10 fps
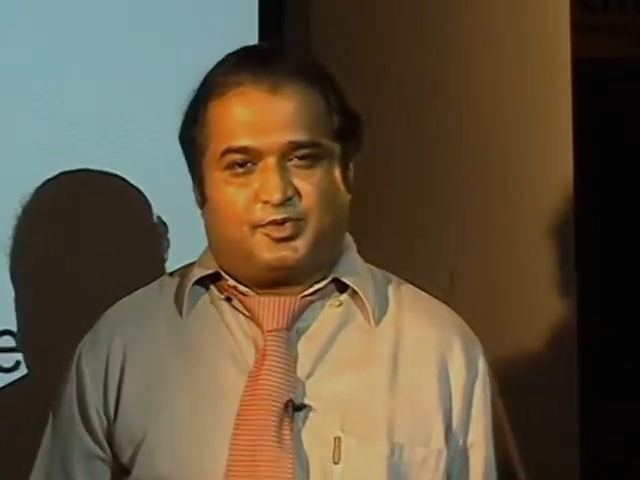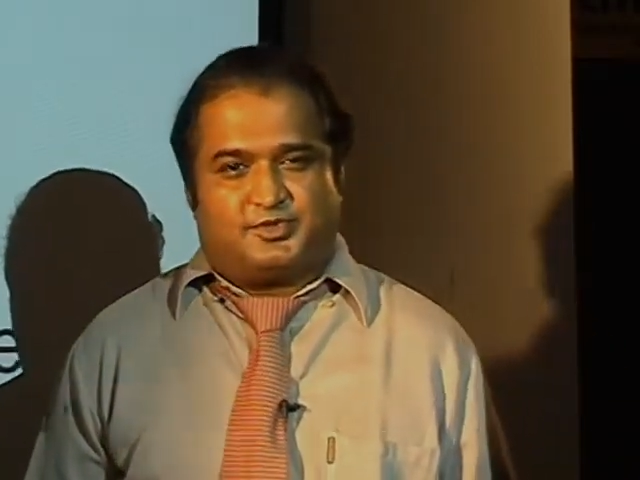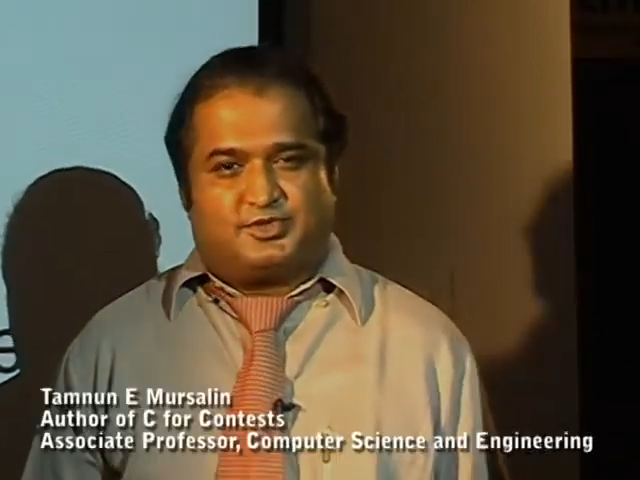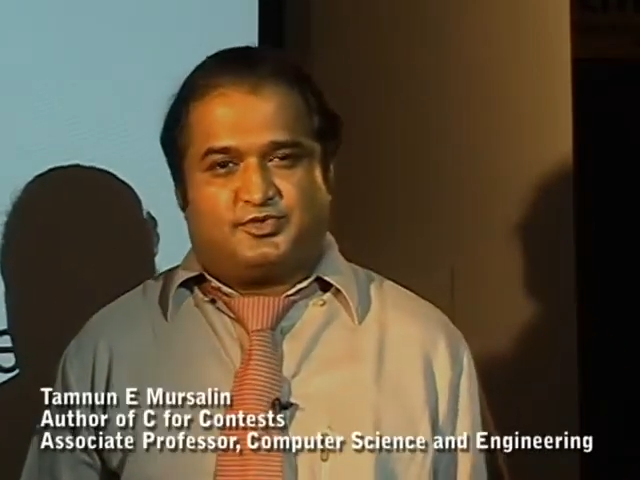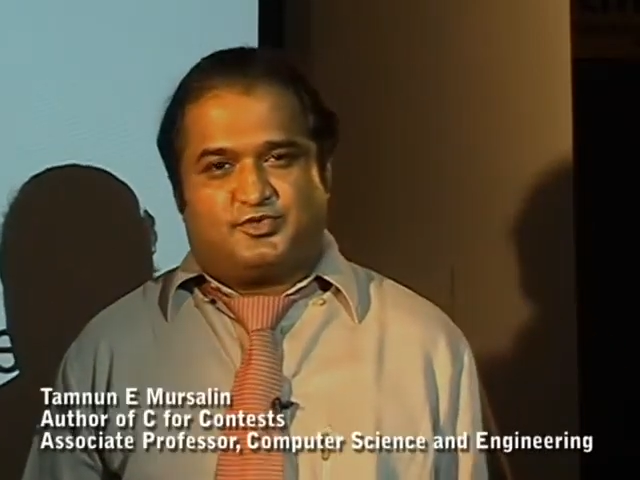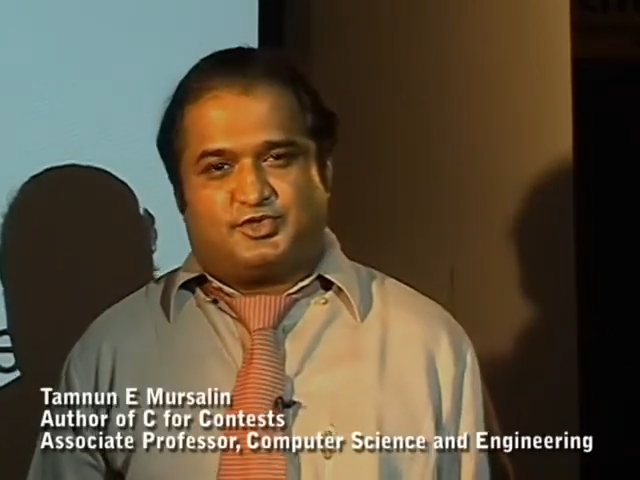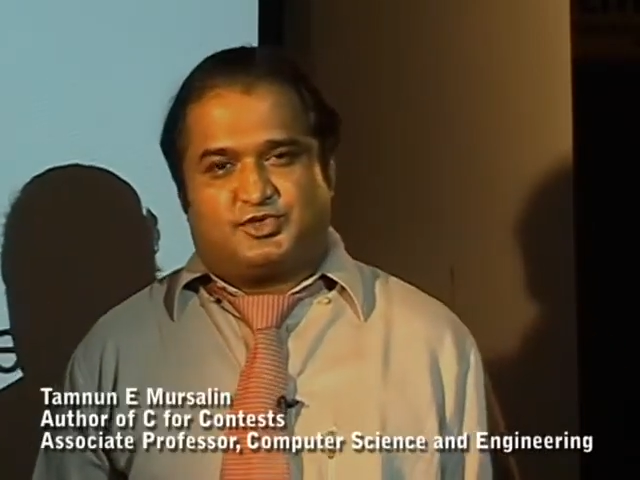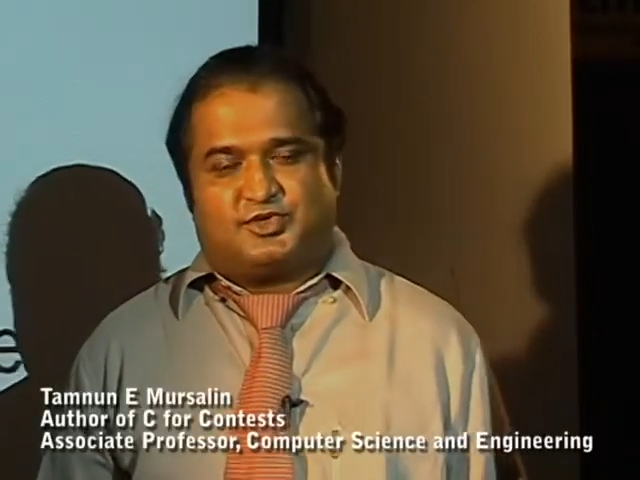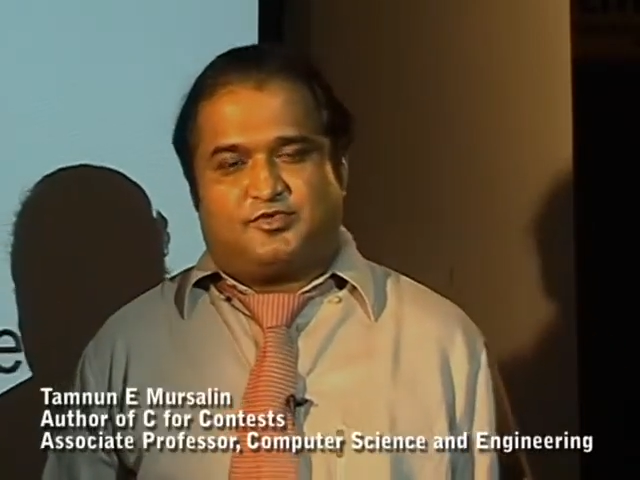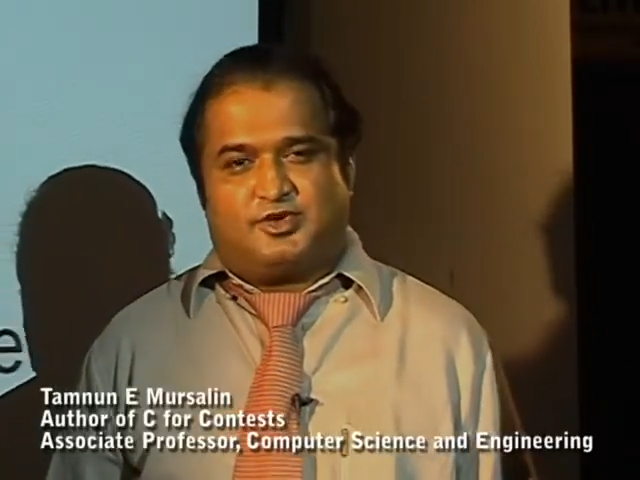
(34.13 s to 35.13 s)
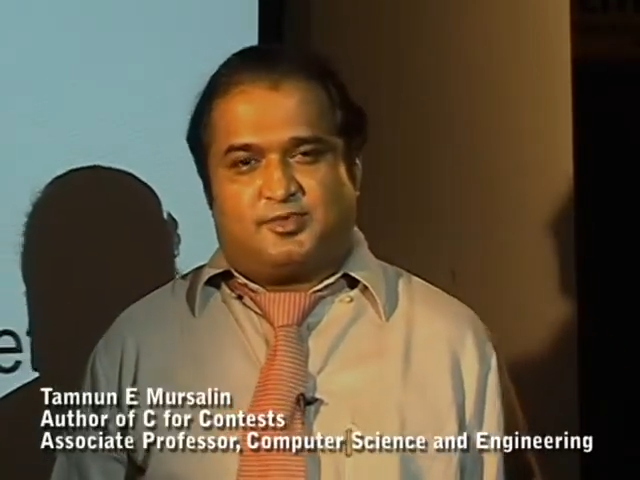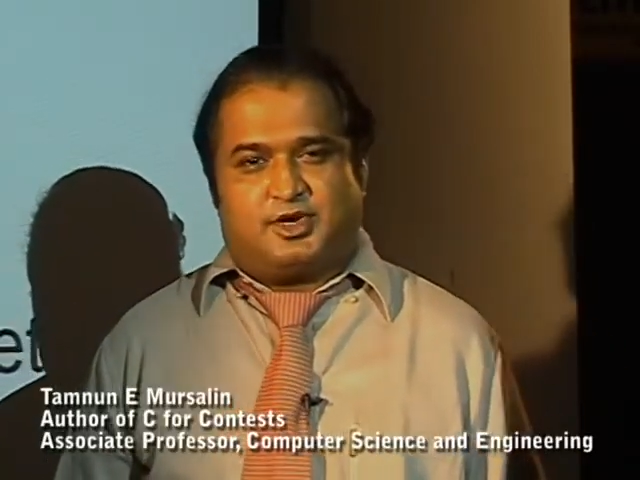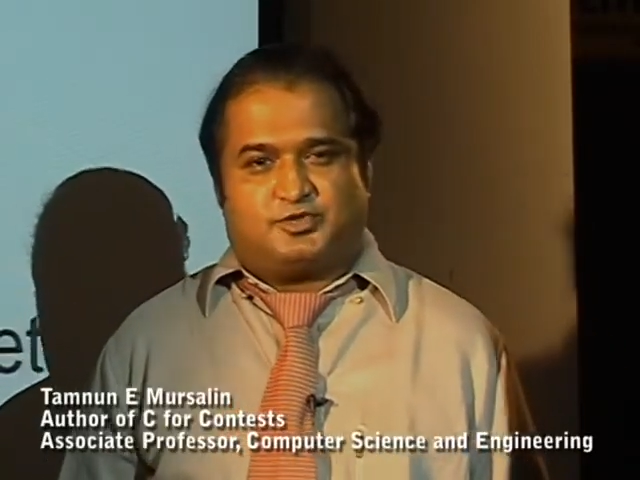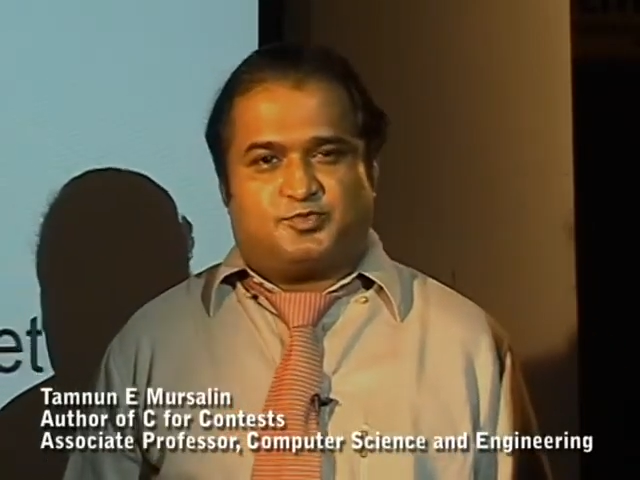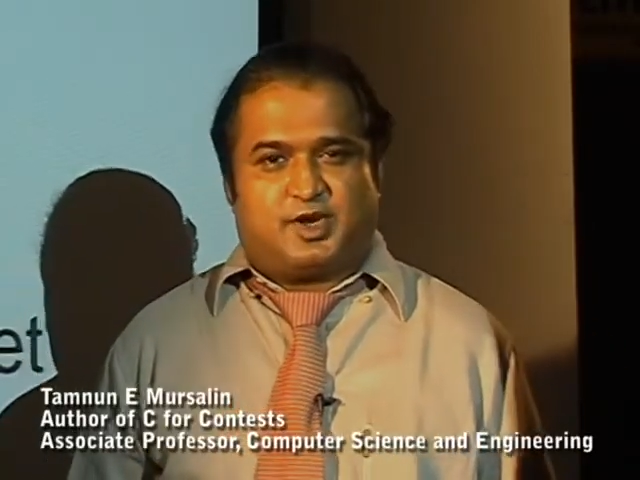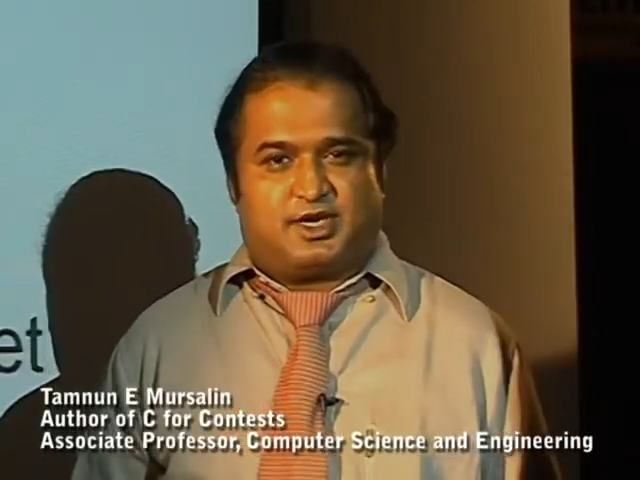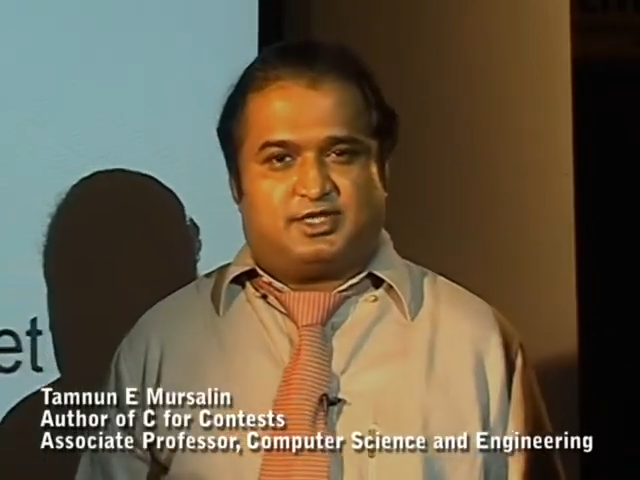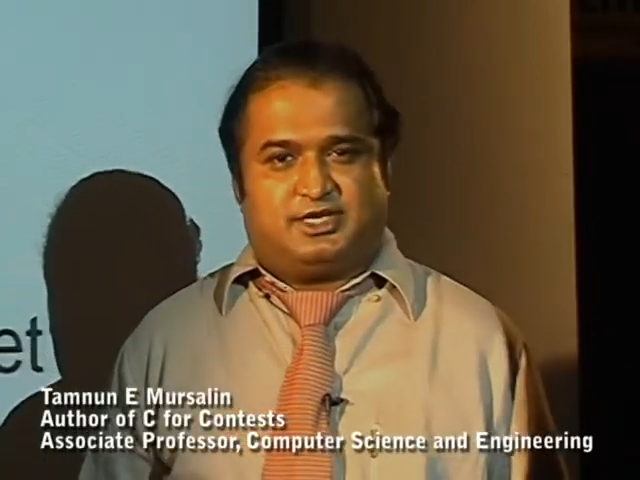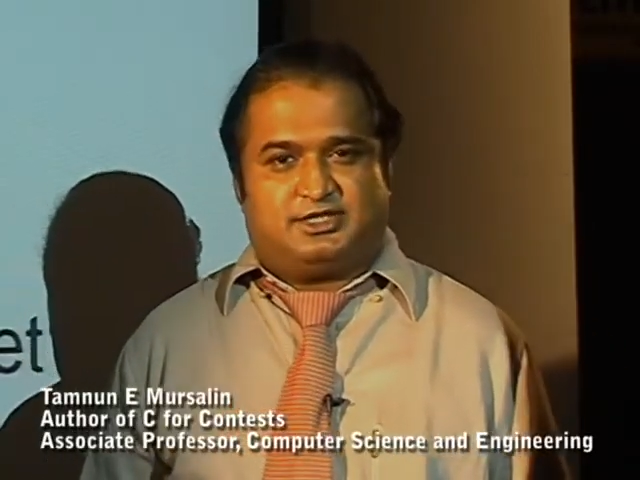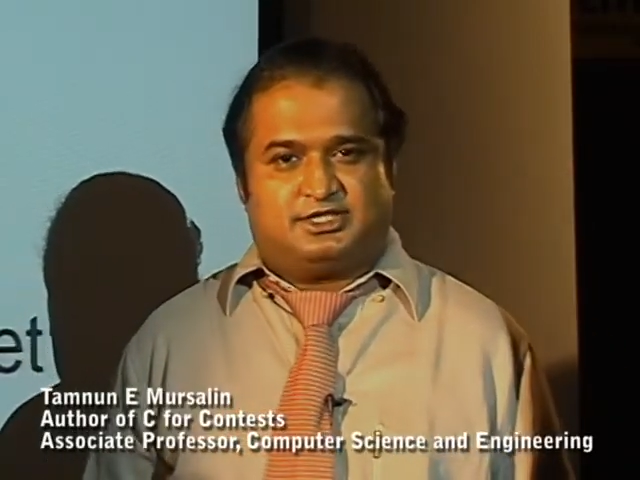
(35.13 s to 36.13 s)
professor in University of Liberal Arts,
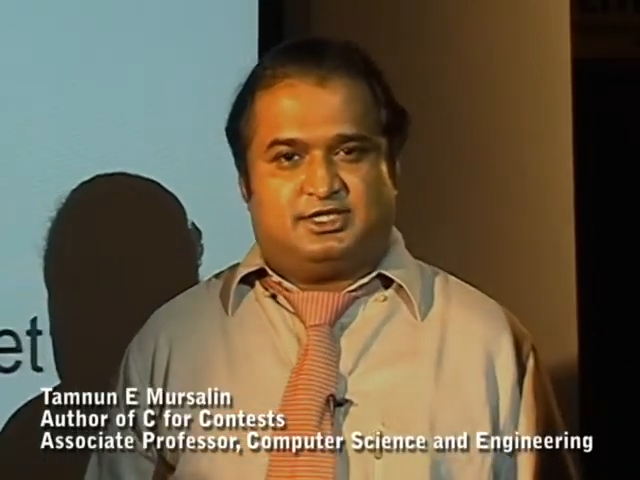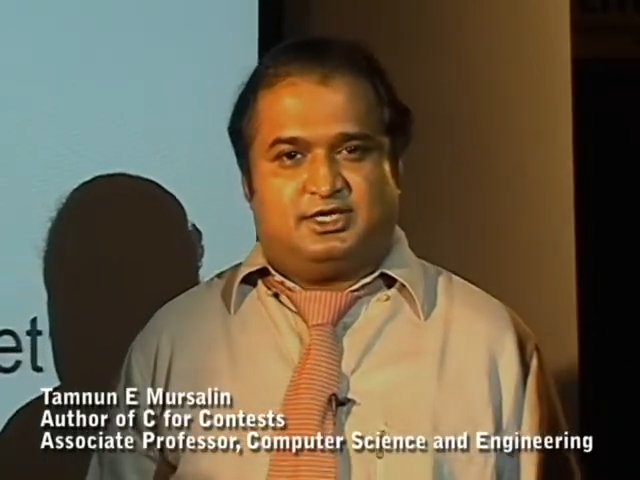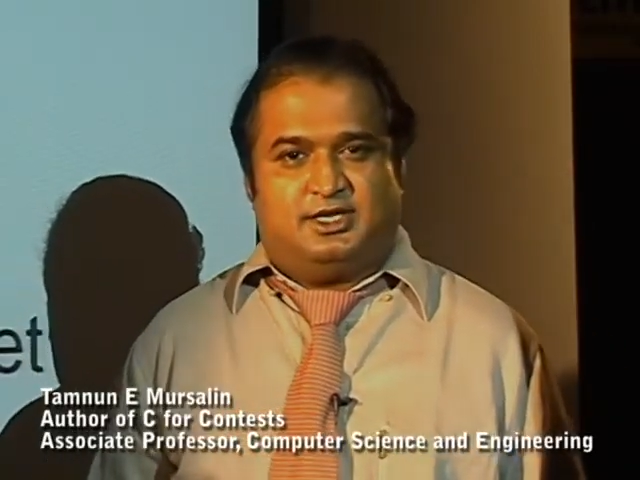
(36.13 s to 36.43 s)
Bangladesh,